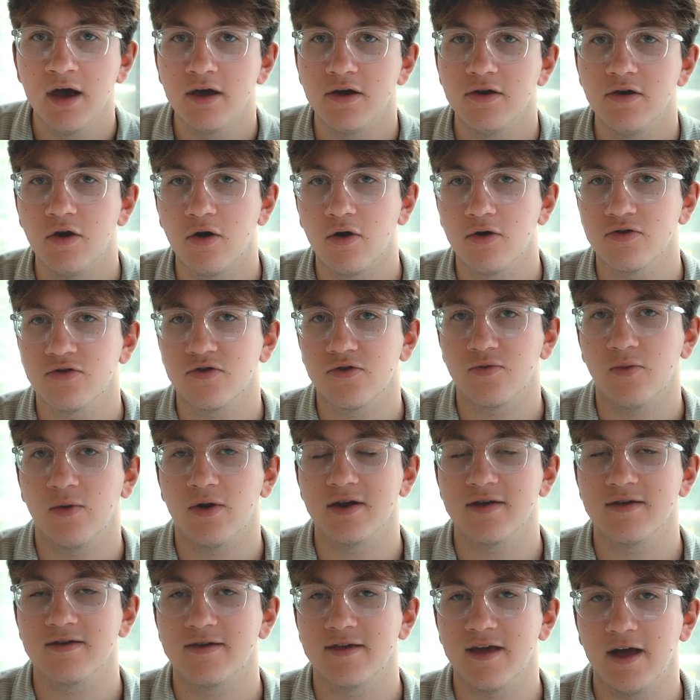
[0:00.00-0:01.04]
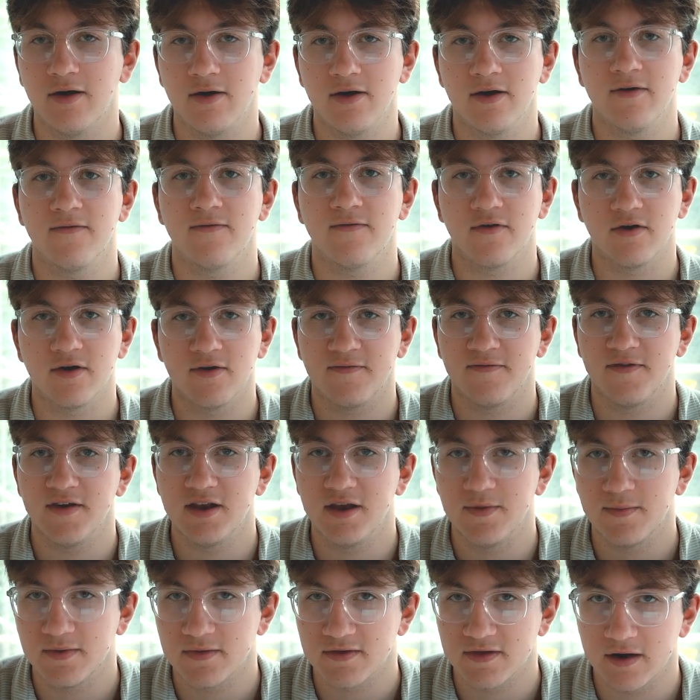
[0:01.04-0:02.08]
You don't just want to sell it for
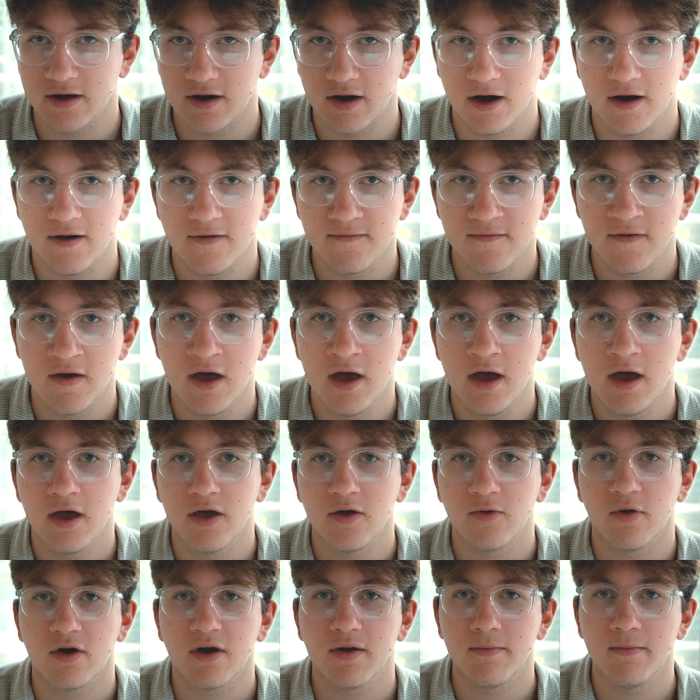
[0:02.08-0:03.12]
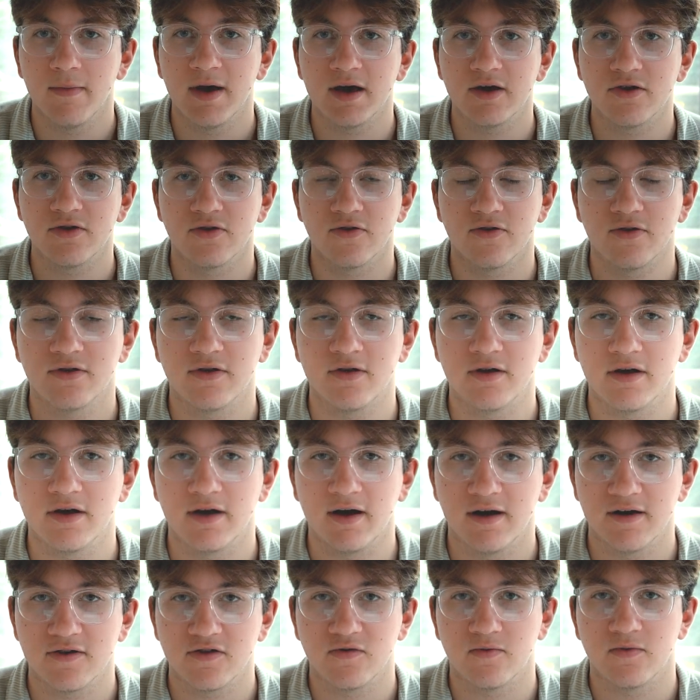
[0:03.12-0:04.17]
50% off. You want to make sure to the
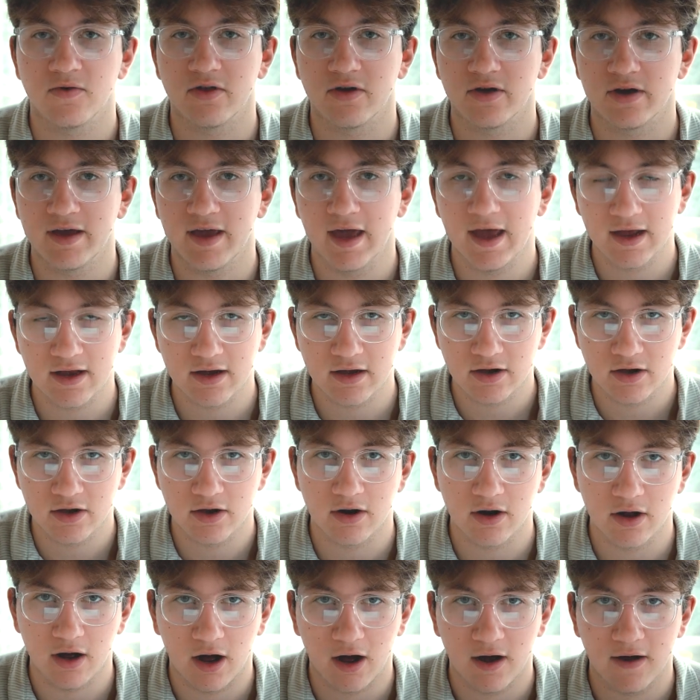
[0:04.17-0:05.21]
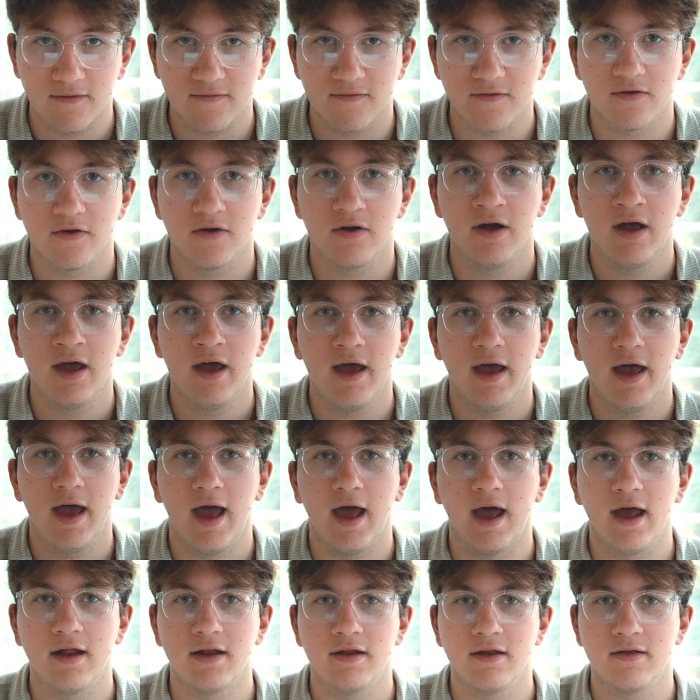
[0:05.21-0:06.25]
customer they're getting a good offer
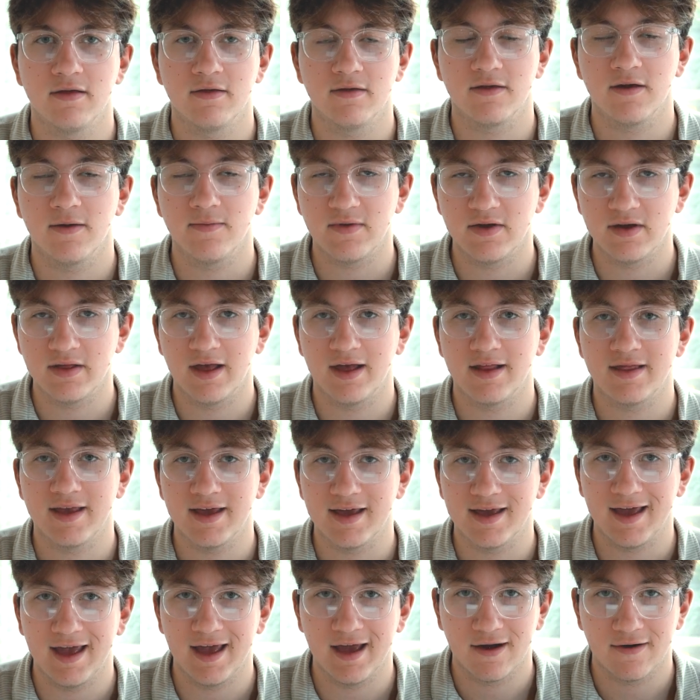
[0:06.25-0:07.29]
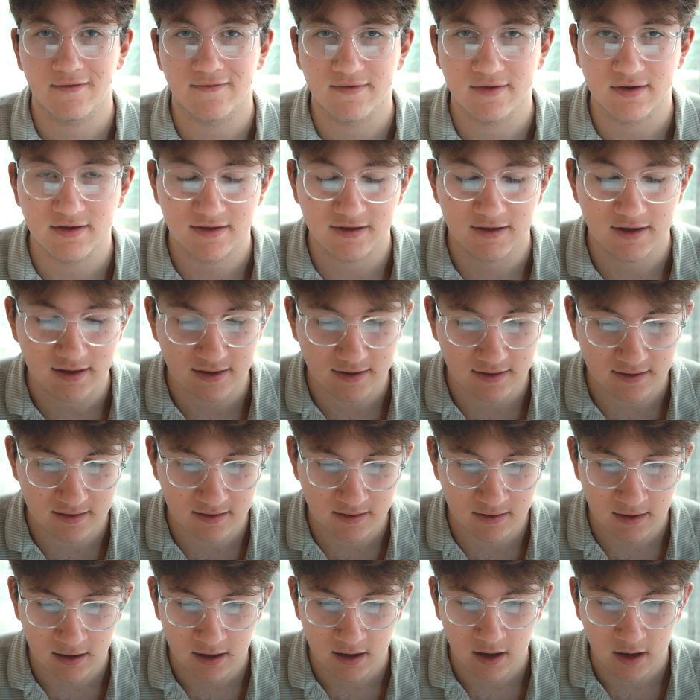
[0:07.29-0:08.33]
and something that they can't resist.